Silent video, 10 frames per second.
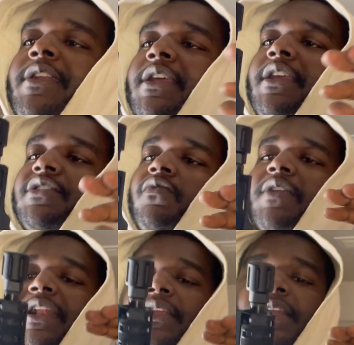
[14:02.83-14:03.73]
things on what
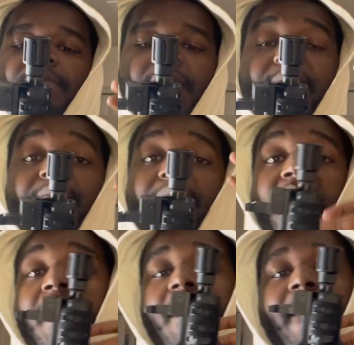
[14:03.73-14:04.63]
I did to make
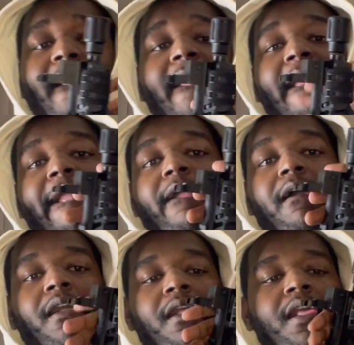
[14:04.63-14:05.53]
my AR,